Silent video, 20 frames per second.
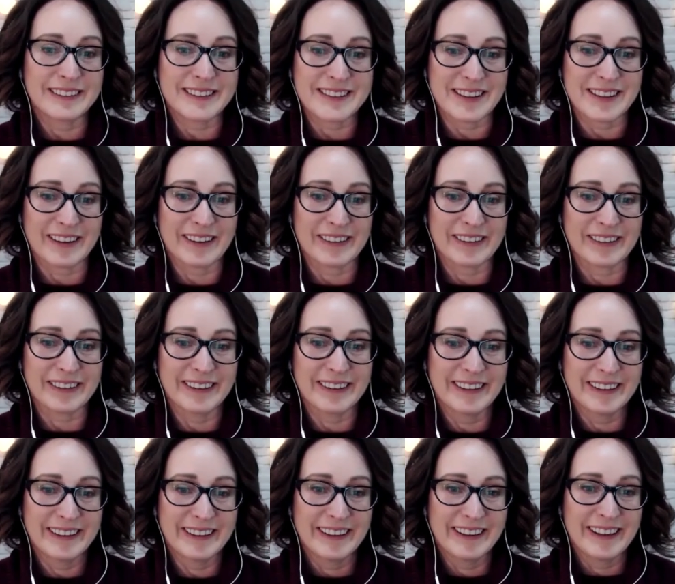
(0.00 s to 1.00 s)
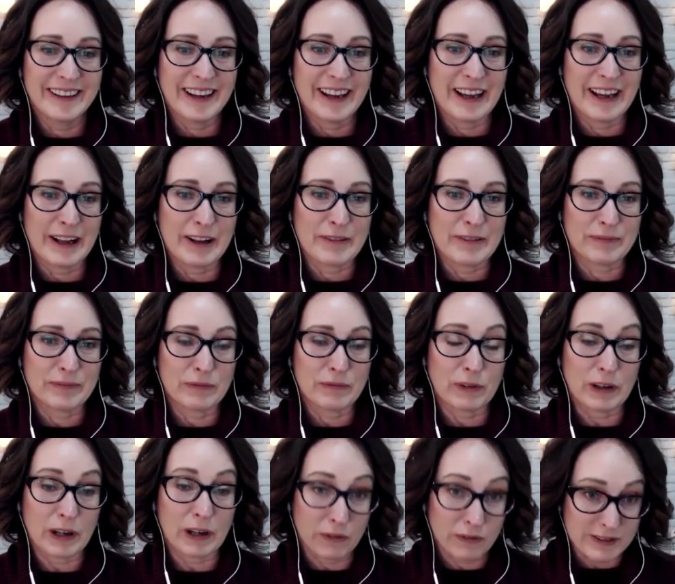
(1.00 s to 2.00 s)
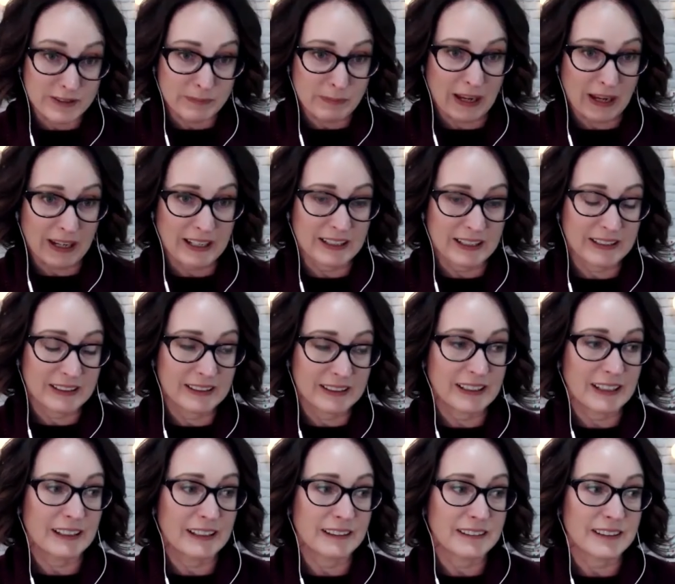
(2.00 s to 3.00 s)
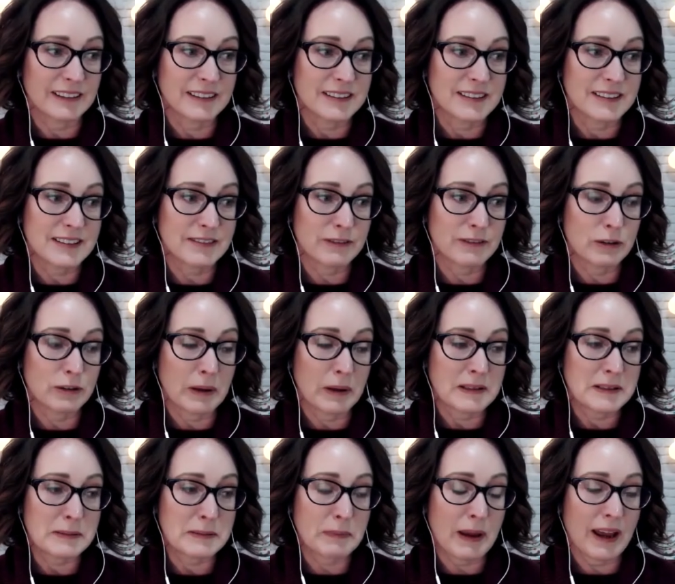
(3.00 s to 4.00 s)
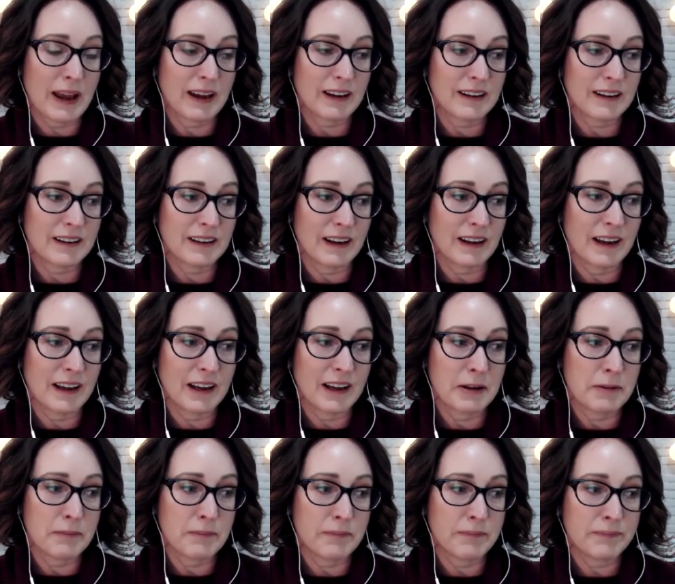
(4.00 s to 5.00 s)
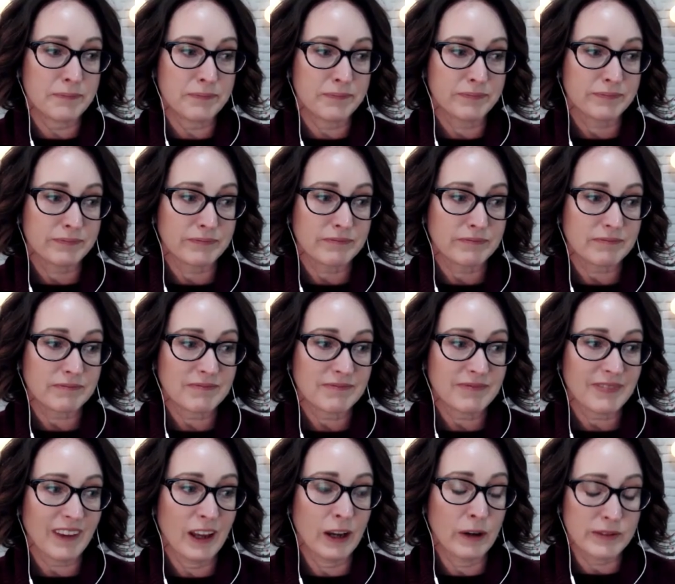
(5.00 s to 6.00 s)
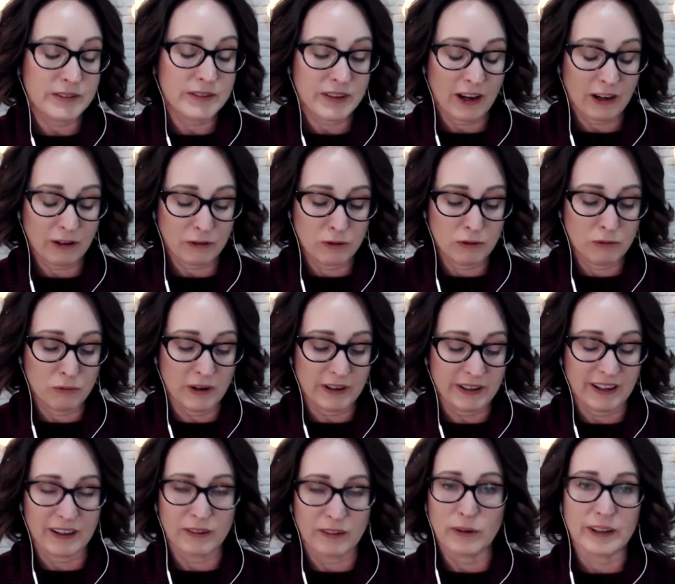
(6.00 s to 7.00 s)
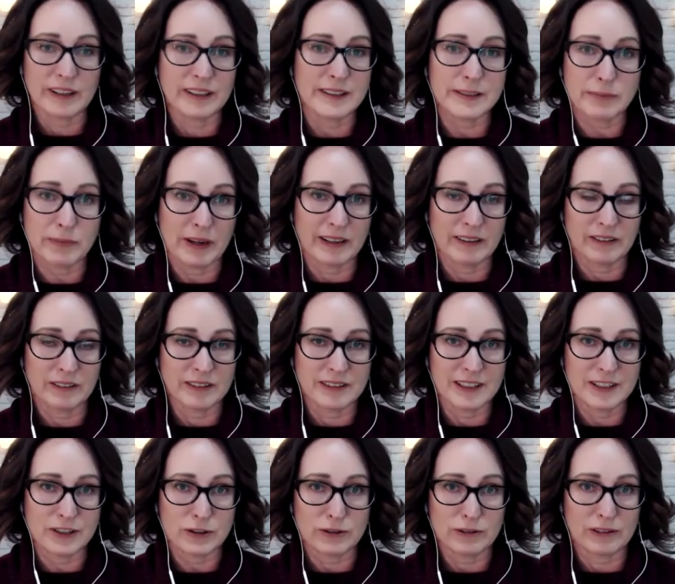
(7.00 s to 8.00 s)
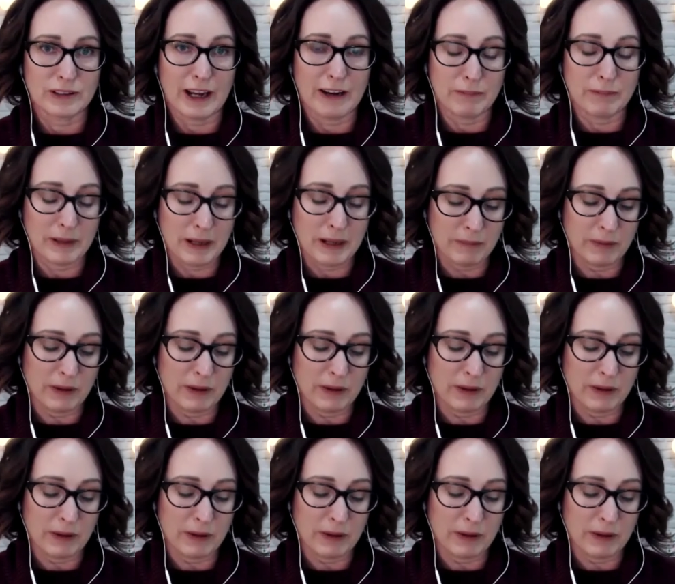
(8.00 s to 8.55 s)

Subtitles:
So when I was back in England a few months back, I was like, well, what is my non-digital life plan?